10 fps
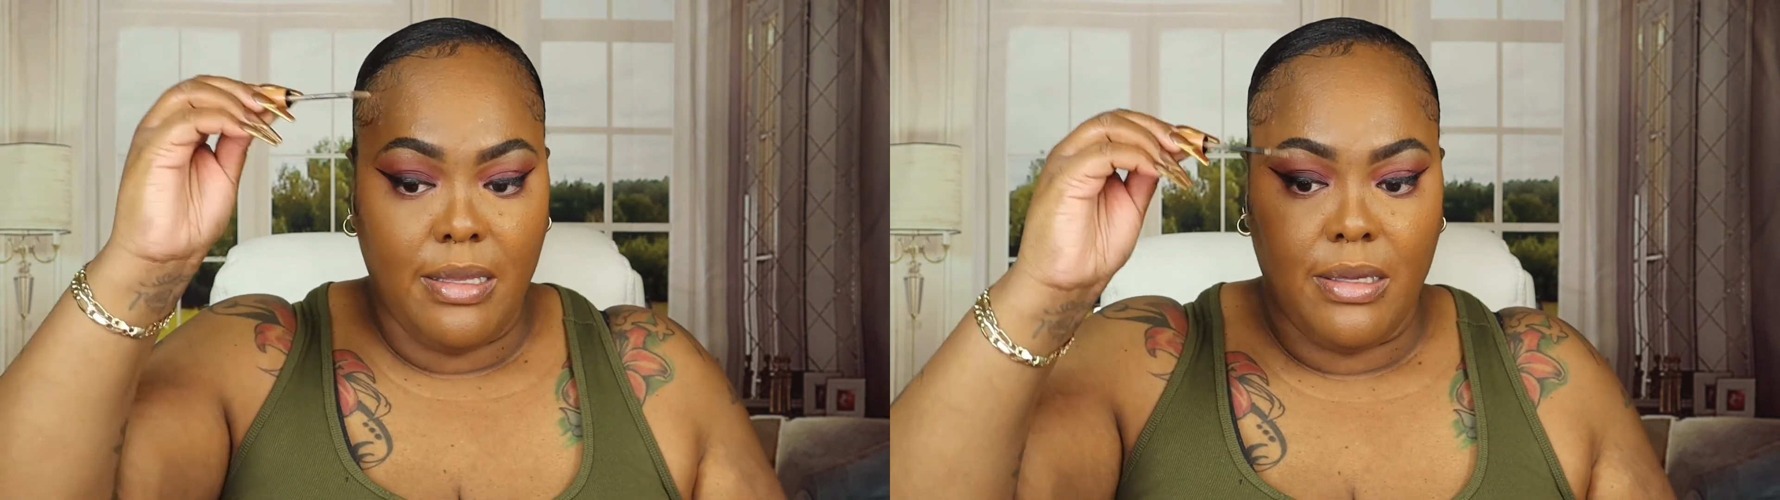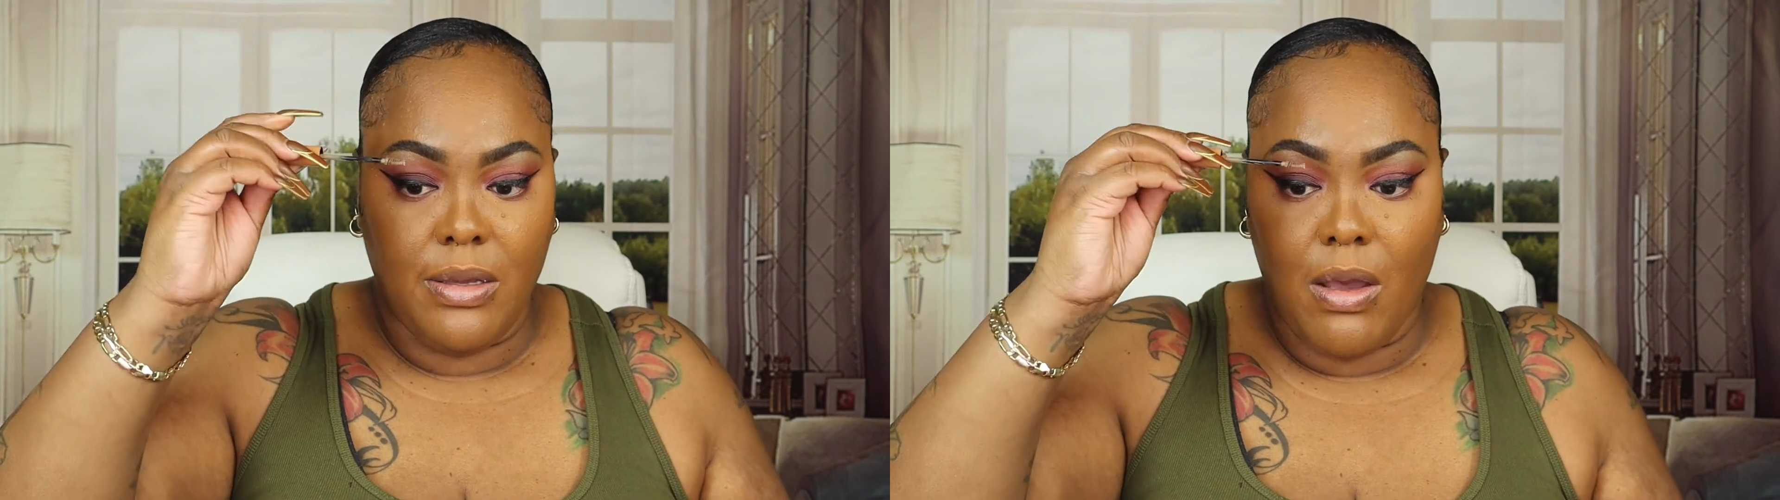
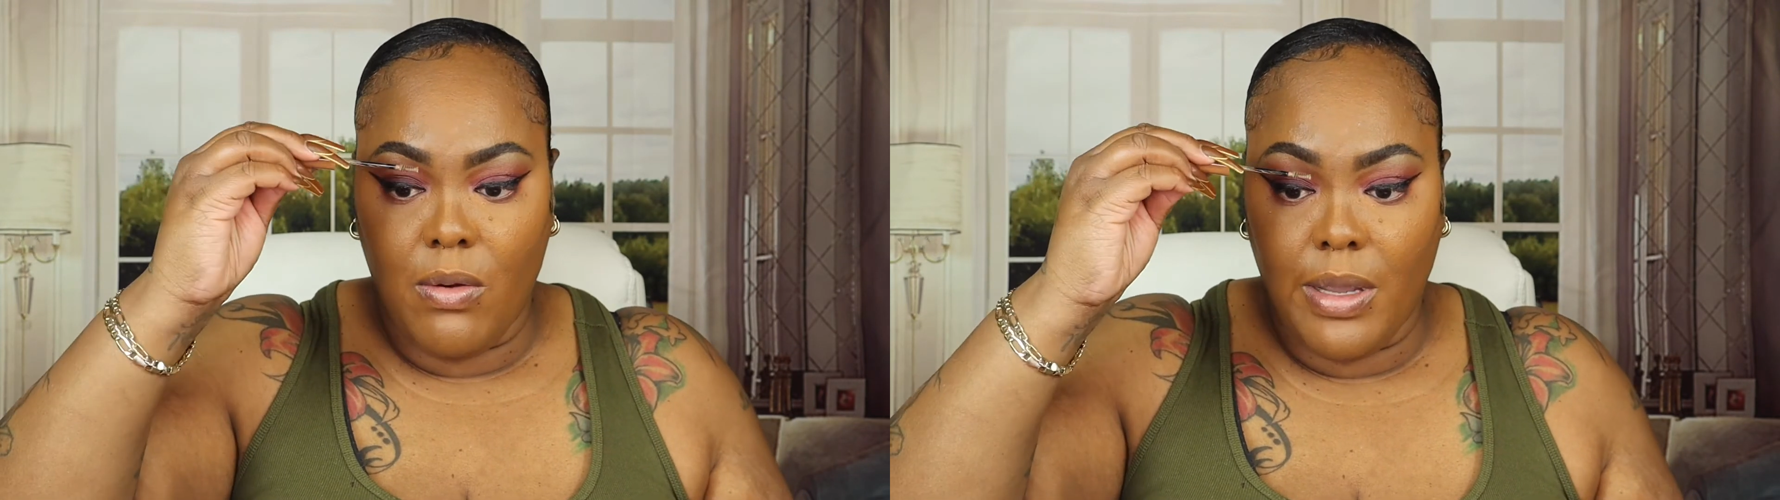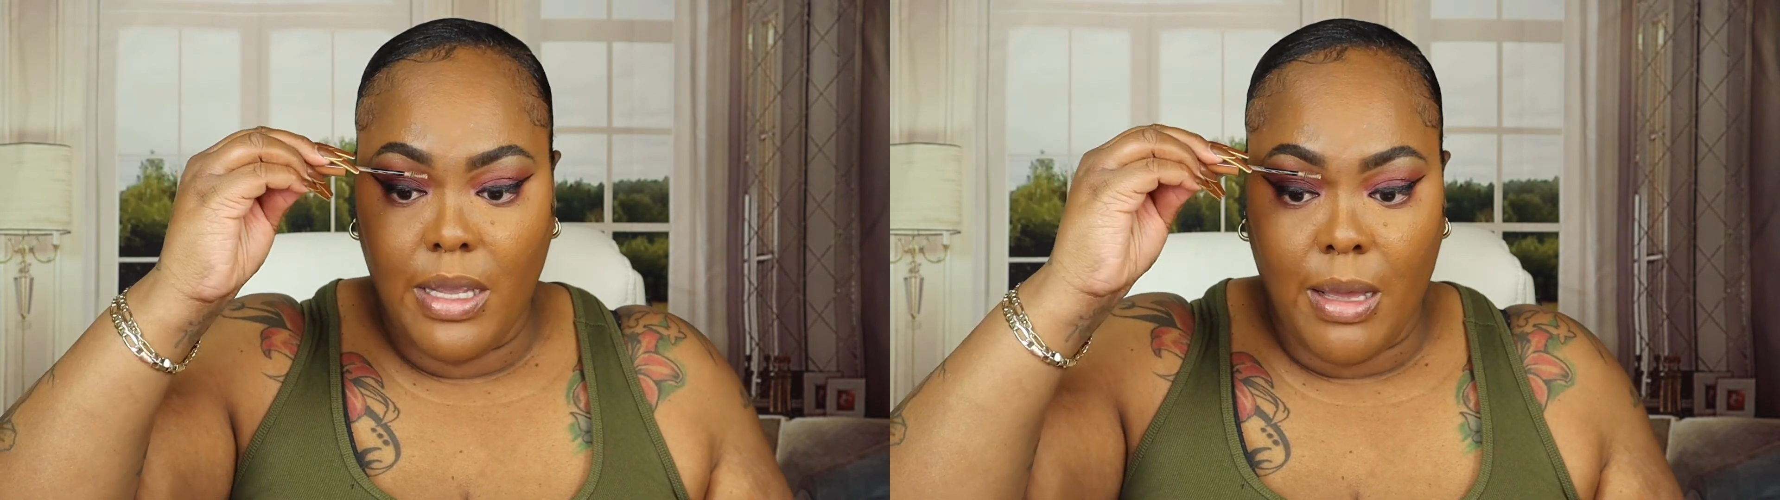
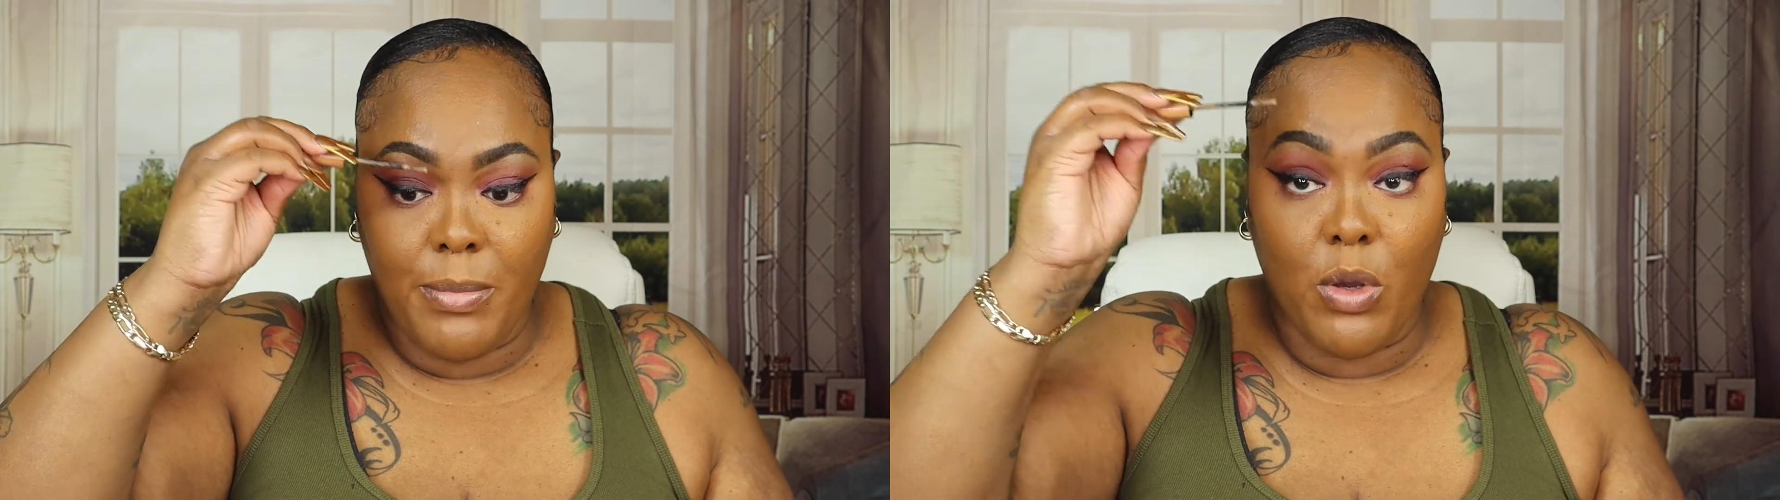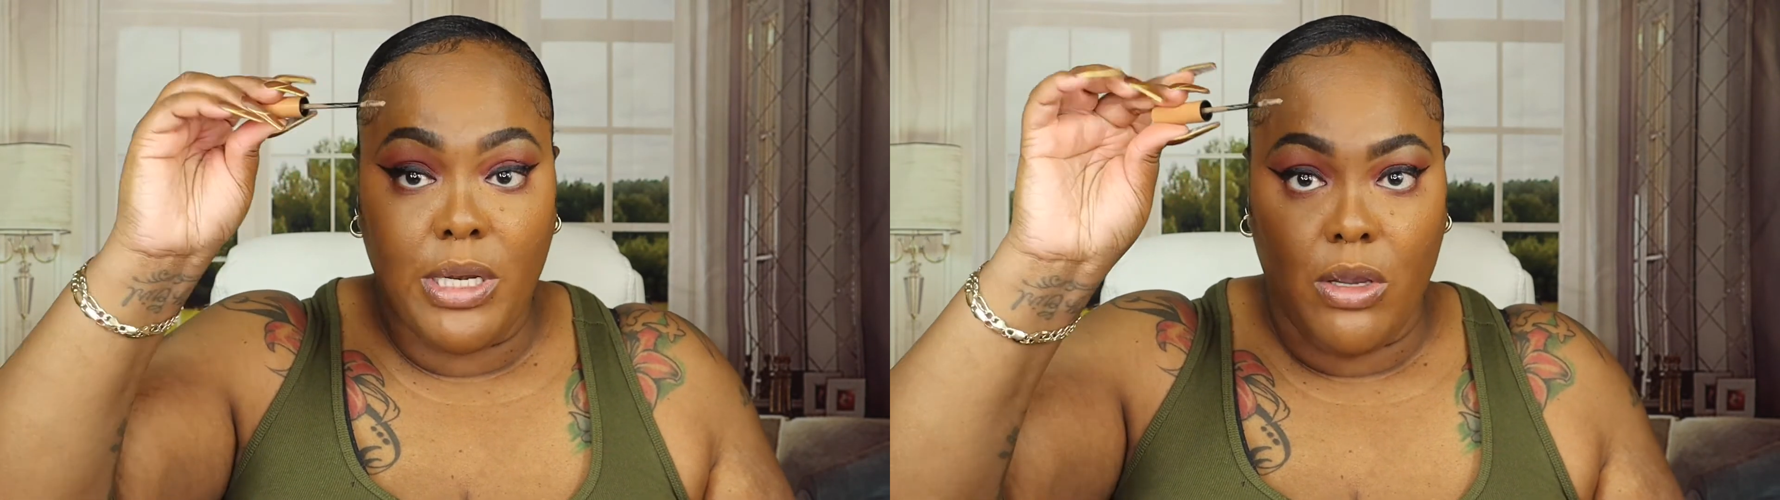go, I'm
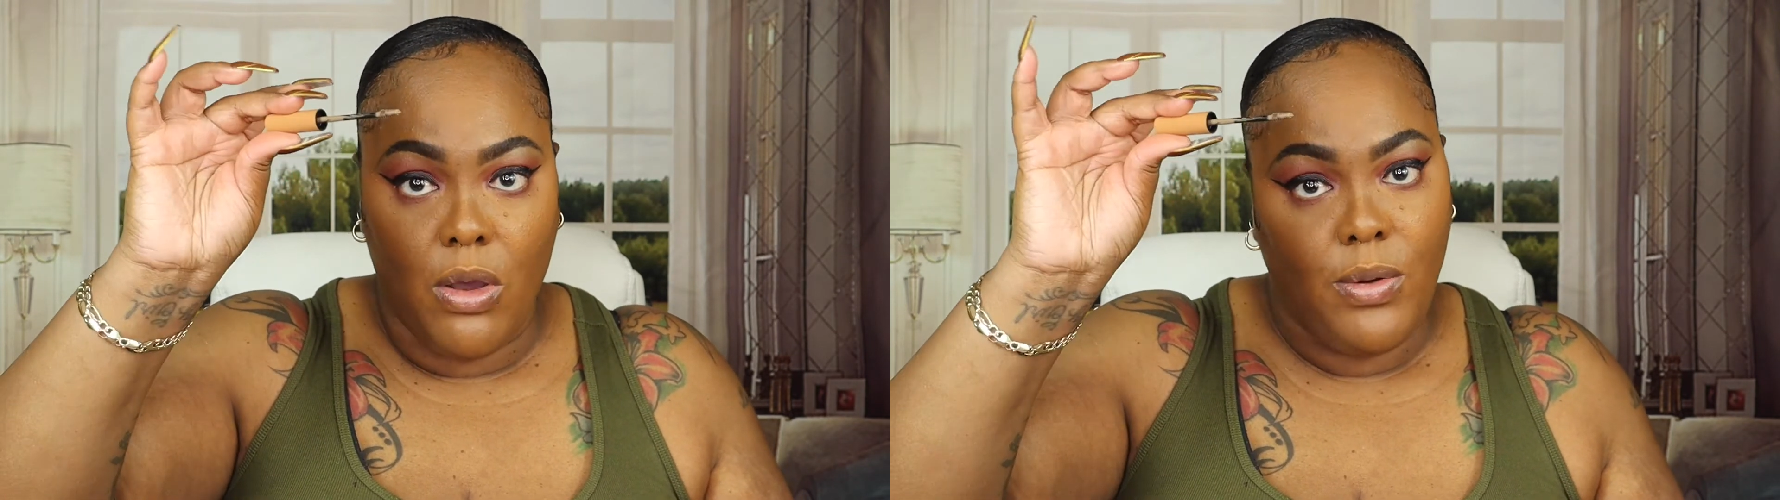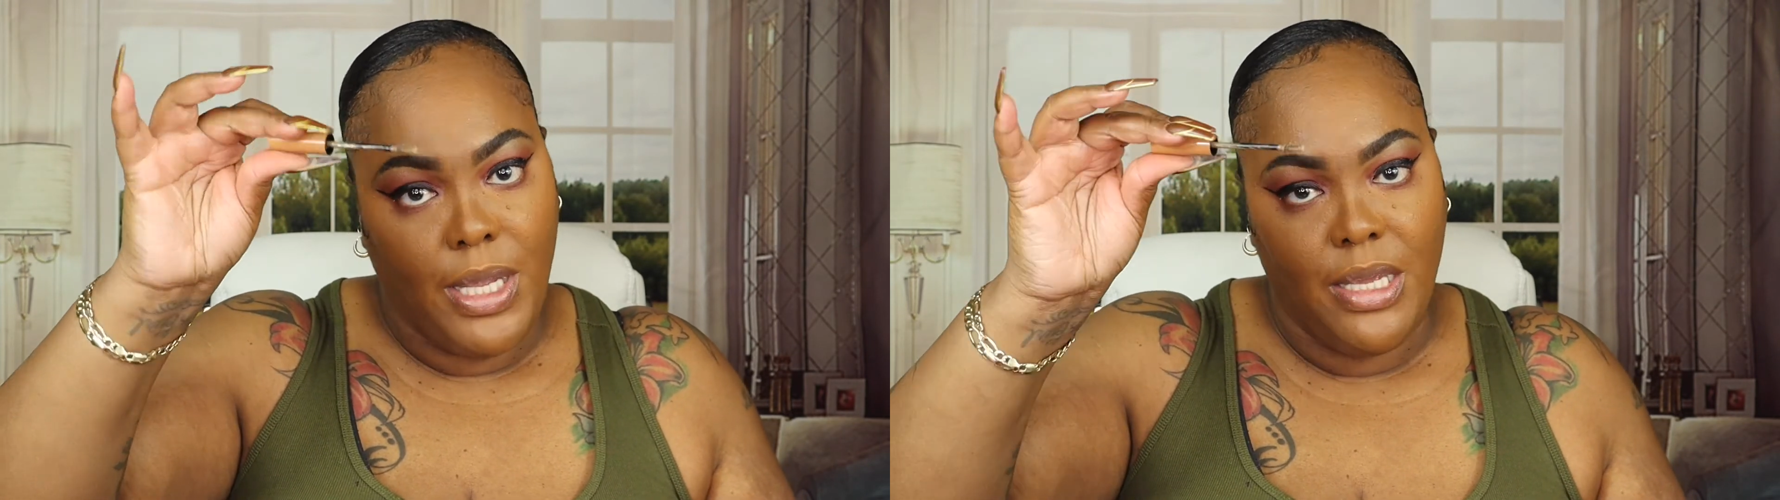going to
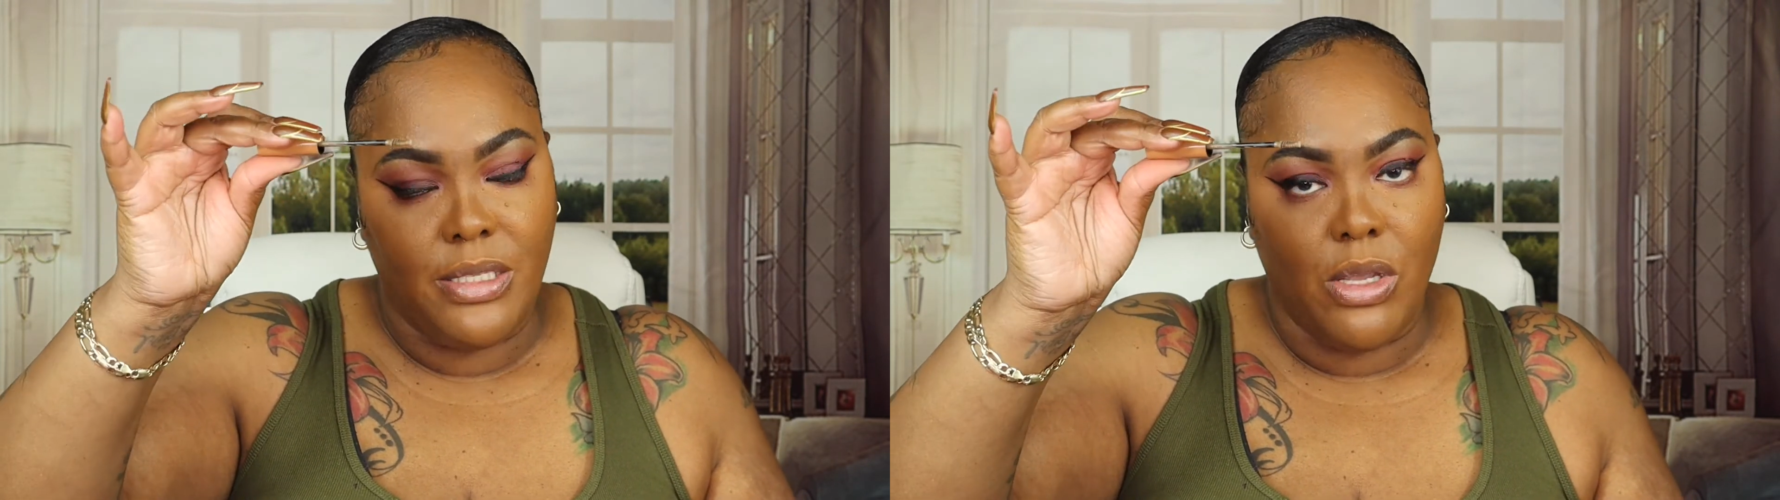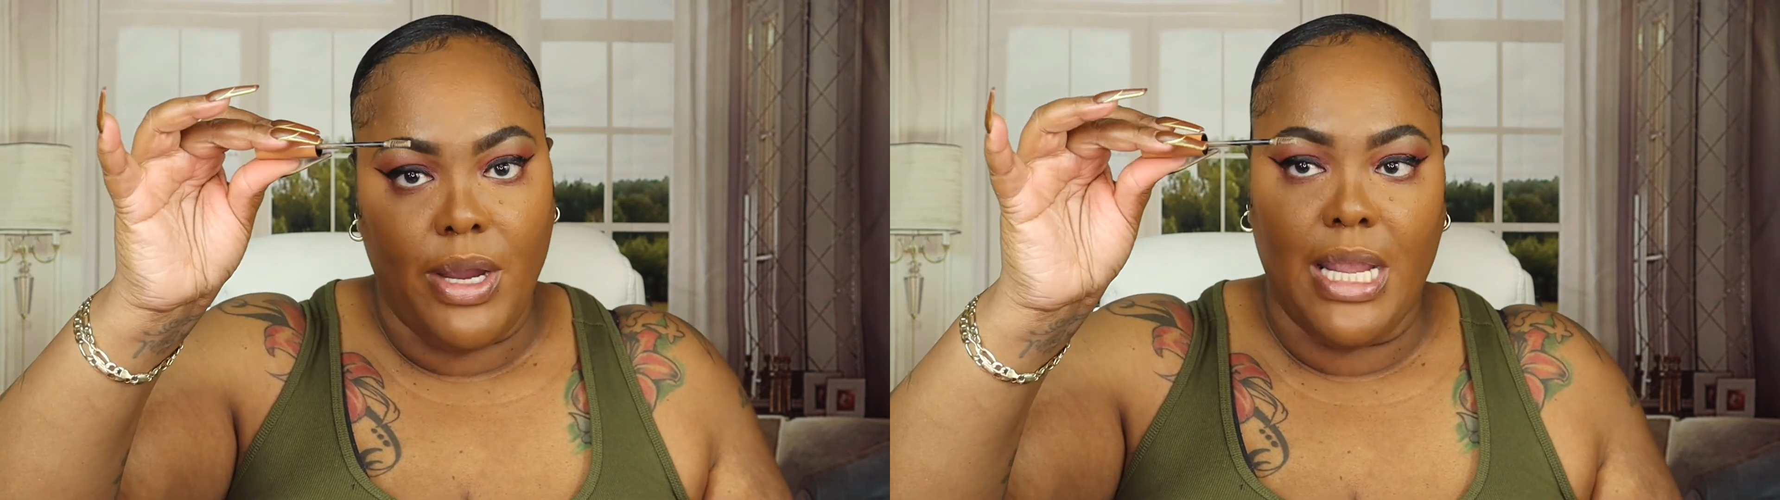go in,
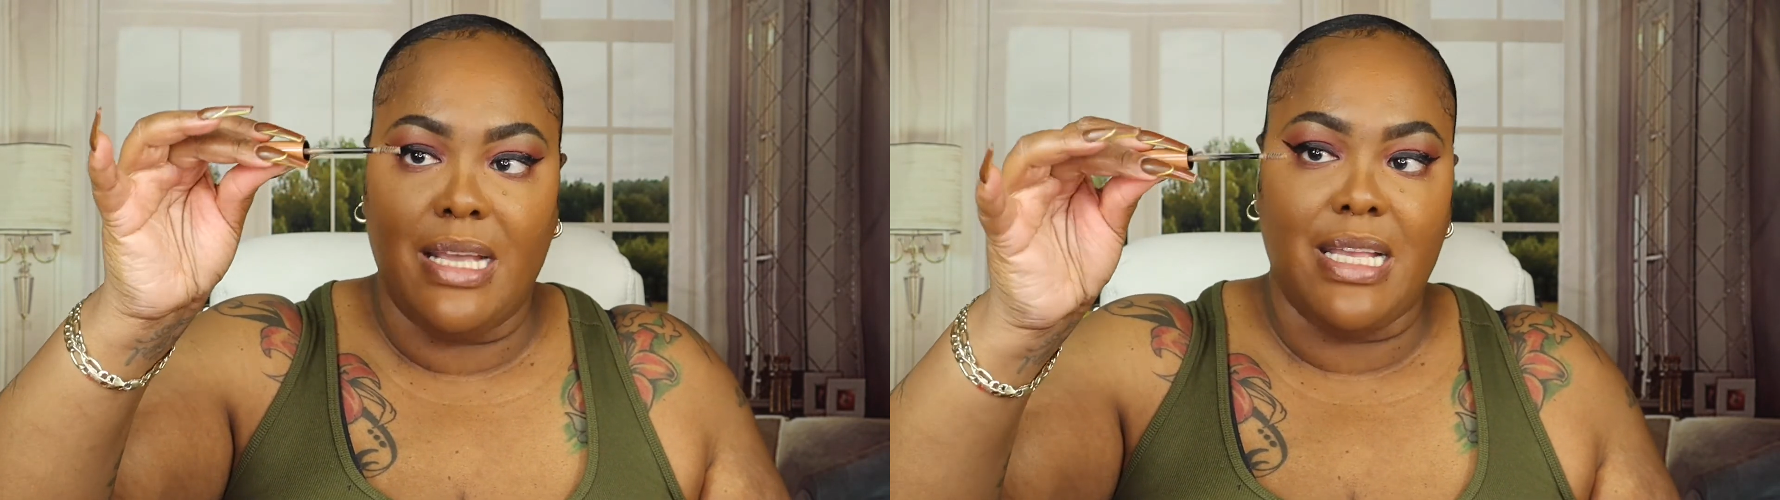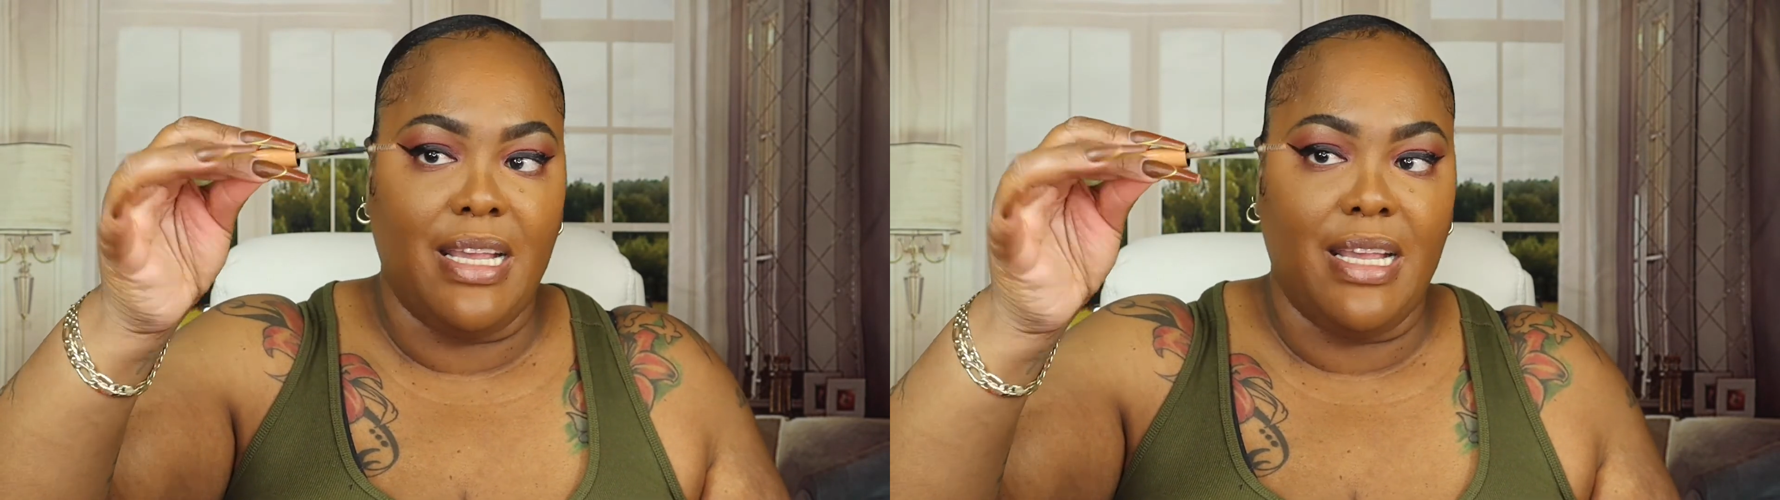sorry guys,